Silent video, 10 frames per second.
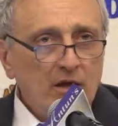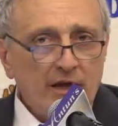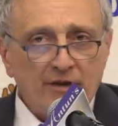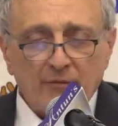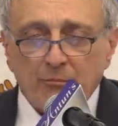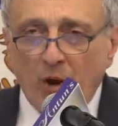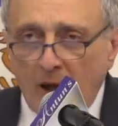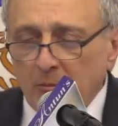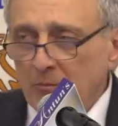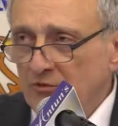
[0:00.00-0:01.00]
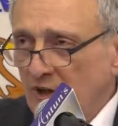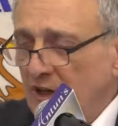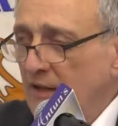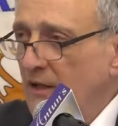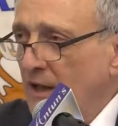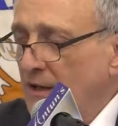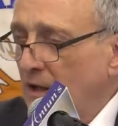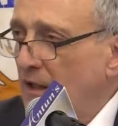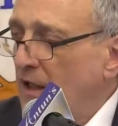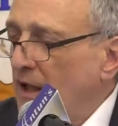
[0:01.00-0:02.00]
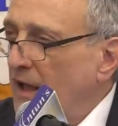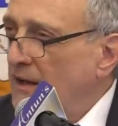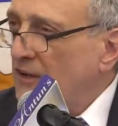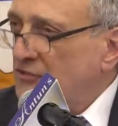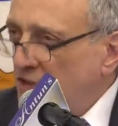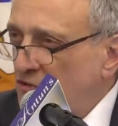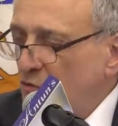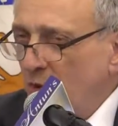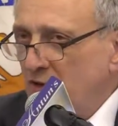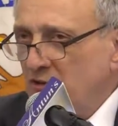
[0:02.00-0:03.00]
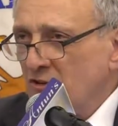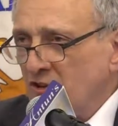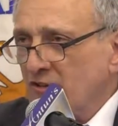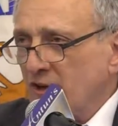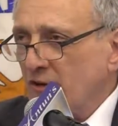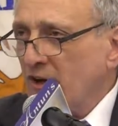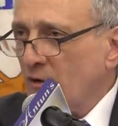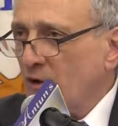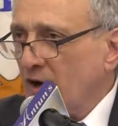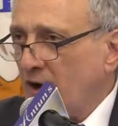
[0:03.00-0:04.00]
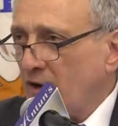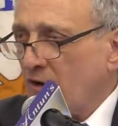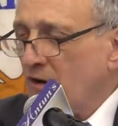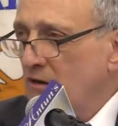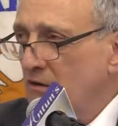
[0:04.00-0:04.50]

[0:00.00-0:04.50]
and the problems and the situations that they're going to encounter?